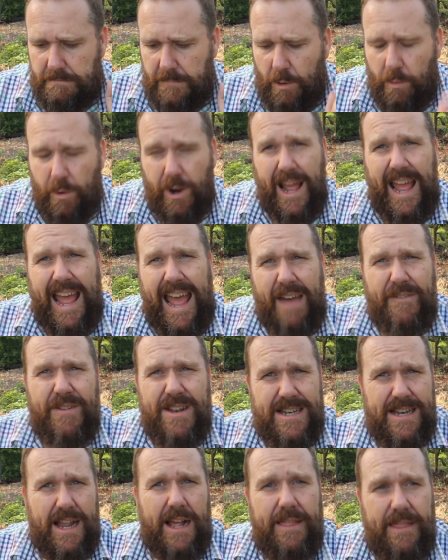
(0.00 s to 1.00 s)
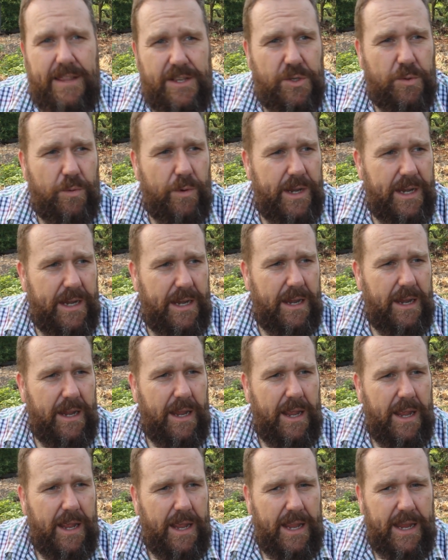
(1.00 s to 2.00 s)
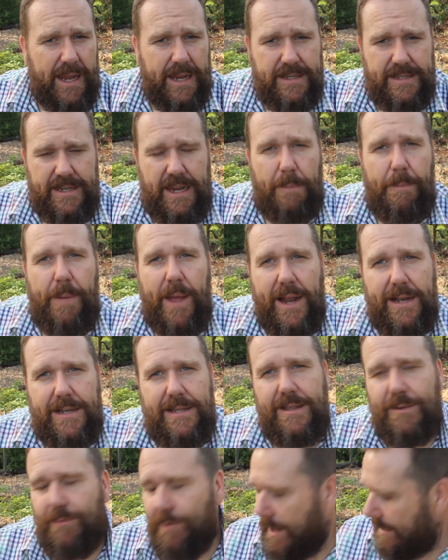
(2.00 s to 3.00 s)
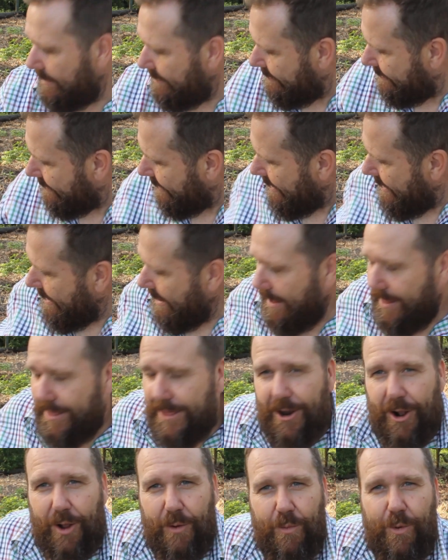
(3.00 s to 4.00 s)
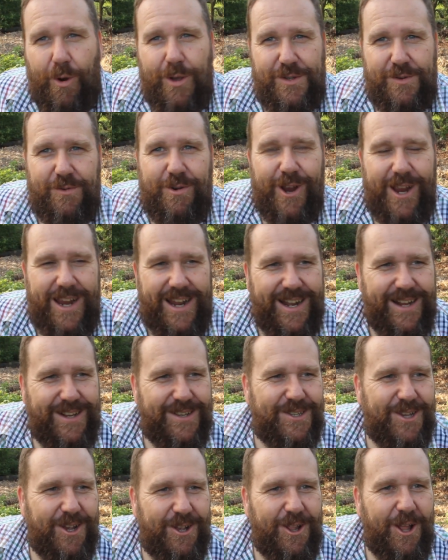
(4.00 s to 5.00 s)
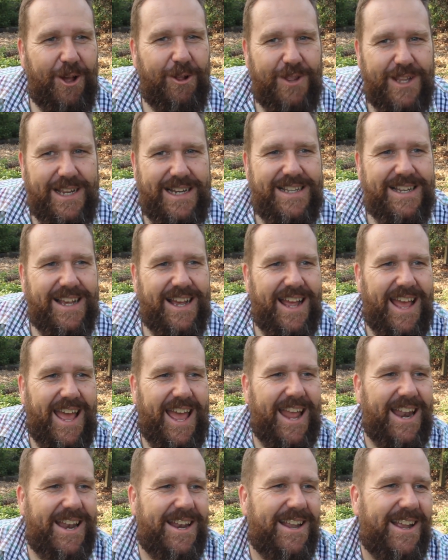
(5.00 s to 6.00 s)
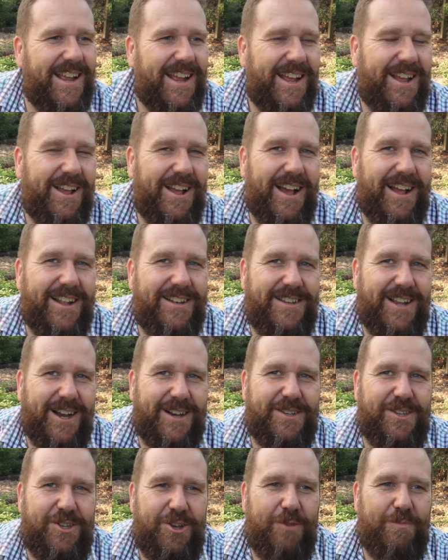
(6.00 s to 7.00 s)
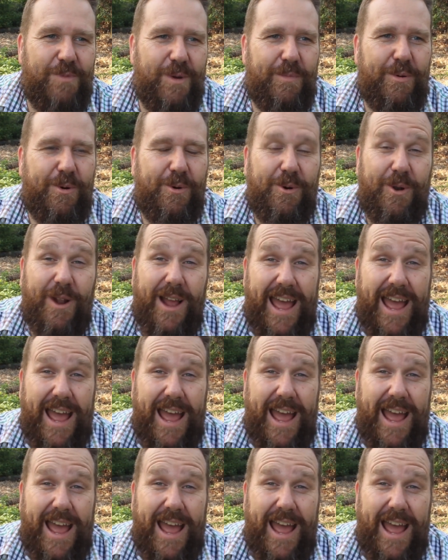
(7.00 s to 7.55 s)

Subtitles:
What I haven't done this week is get back to the ones that I was reading, so Lolita and Duck's Newburyport.